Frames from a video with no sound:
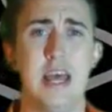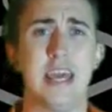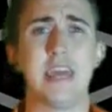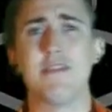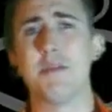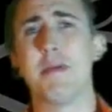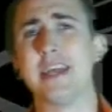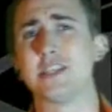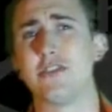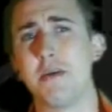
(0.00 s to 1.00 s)
Even the
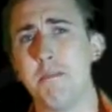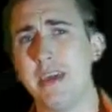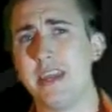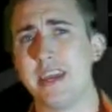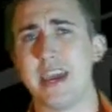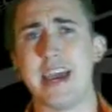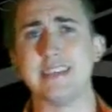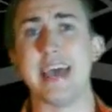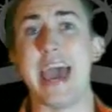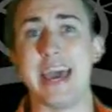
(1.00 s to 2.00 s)
mainstream media has
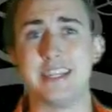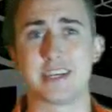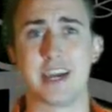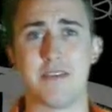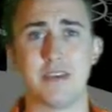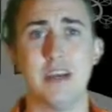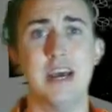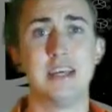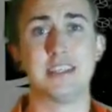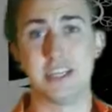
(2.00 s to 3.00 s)
had to cover
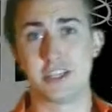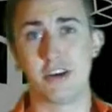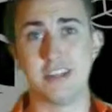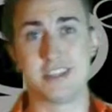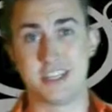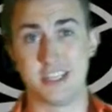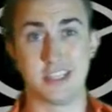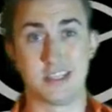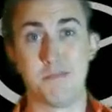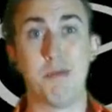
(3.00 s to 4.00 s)
such
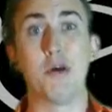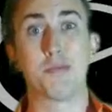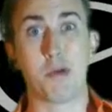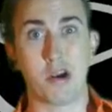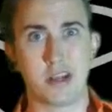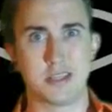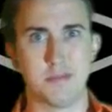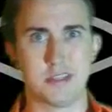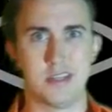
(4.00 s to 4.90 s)
transitions both parties must